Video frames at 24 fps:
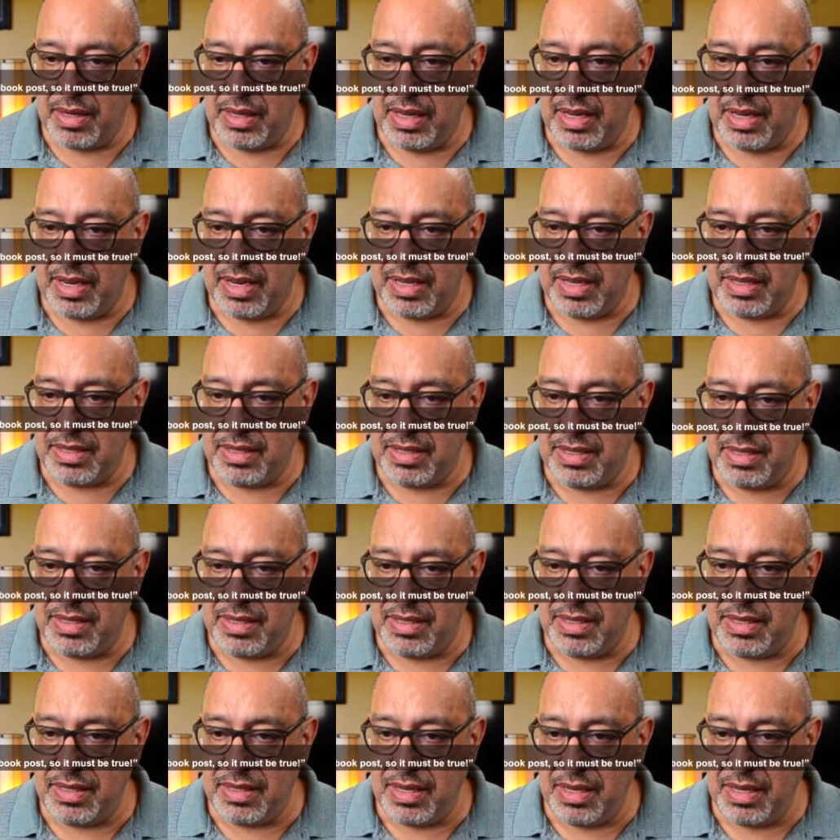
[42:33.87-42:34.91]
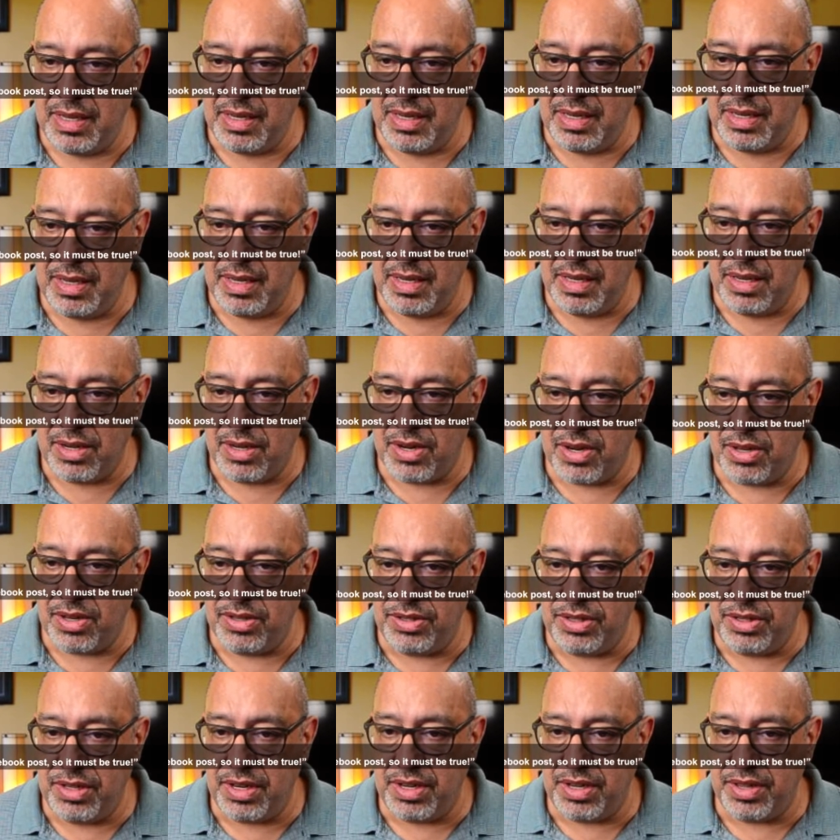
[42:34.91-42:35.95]
Let's see.
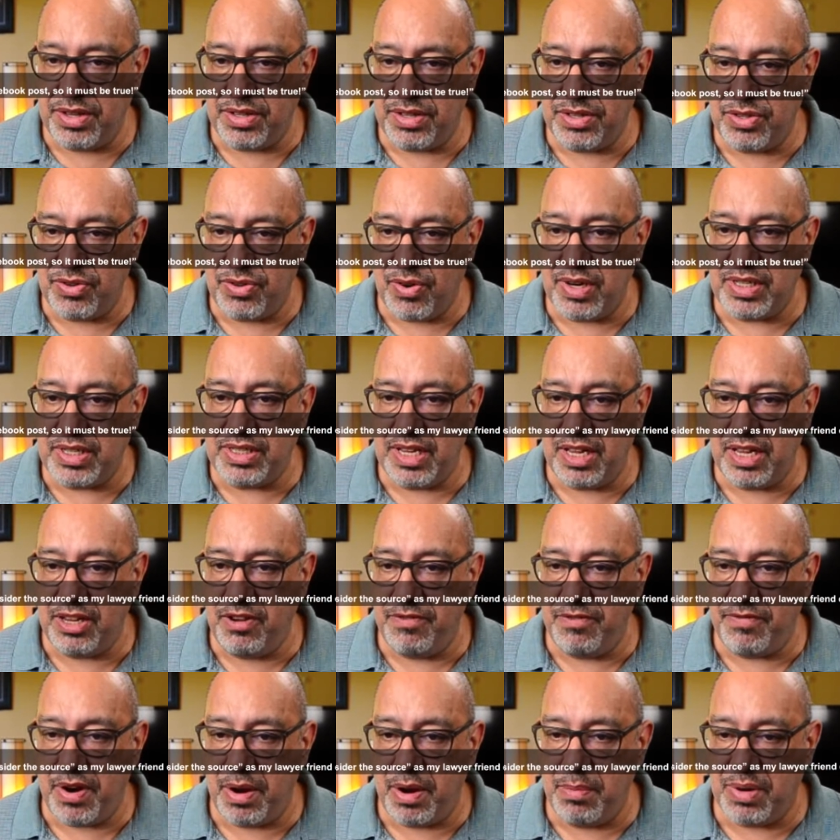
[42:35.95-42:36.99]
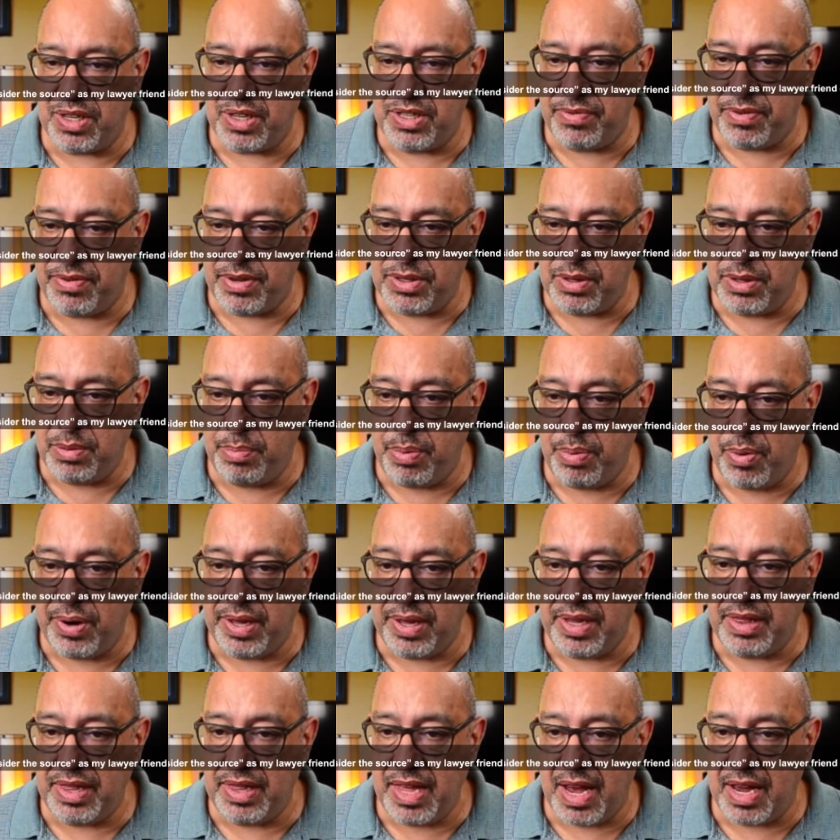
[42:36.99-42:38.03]
Consider the source. Thank you very much for
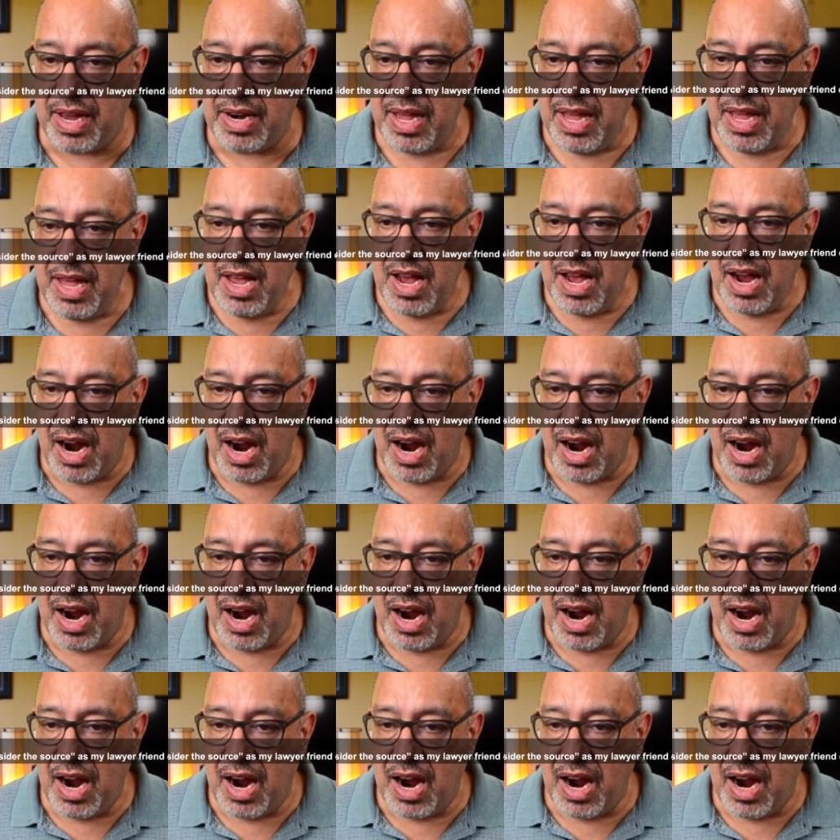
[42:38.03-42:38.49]
supporting that.